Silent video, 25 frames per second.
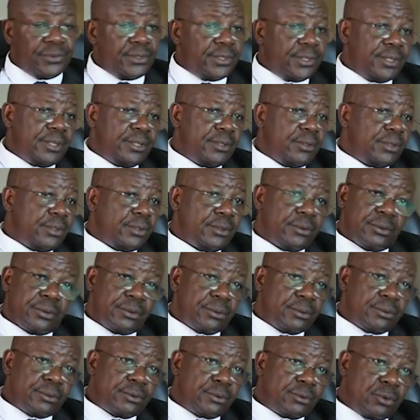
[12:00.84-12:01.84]
the
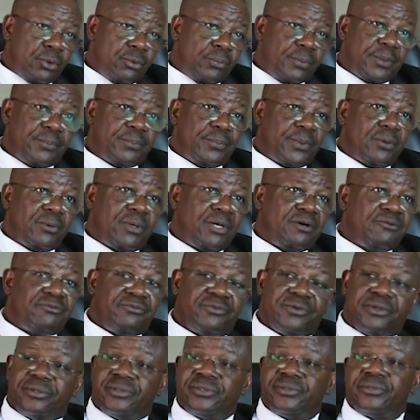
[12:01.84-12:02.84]
global power
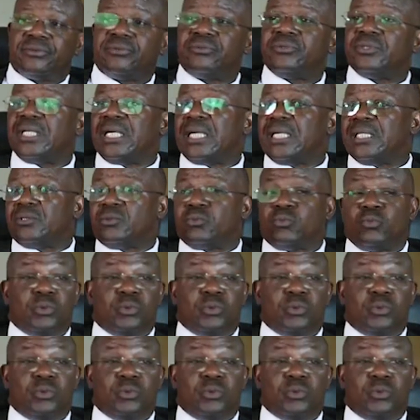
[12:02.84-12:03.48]
felt that